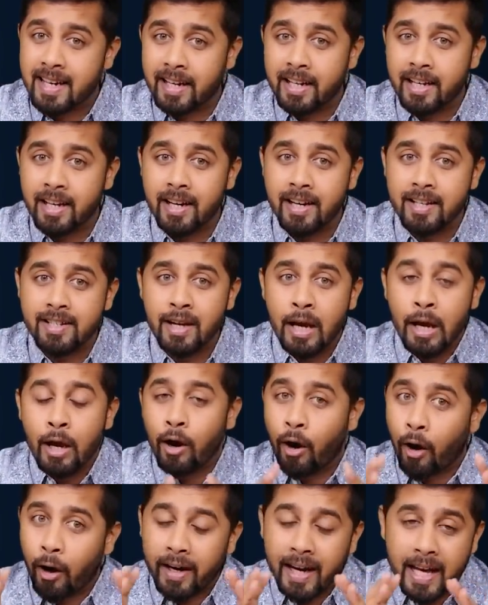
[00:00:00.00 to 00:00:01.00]
10 years,
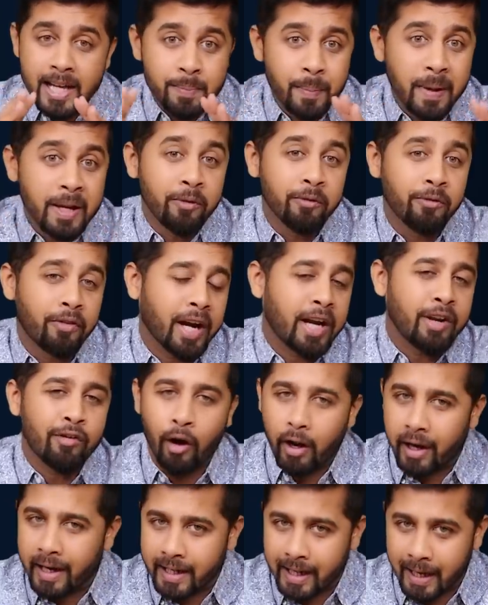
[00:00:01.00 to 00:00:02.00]
or it has been very
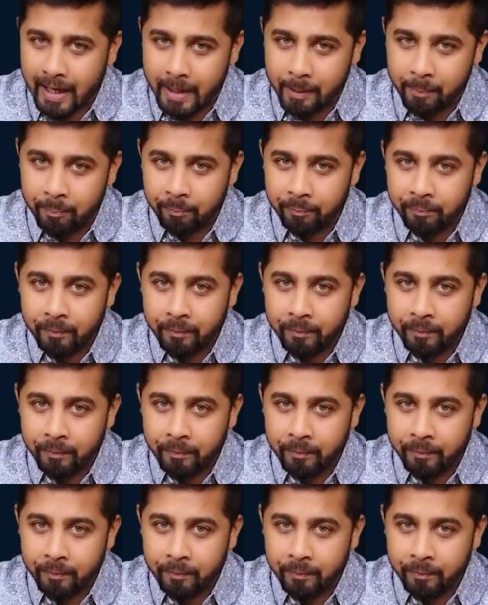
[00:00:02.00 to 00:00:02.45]
volatile.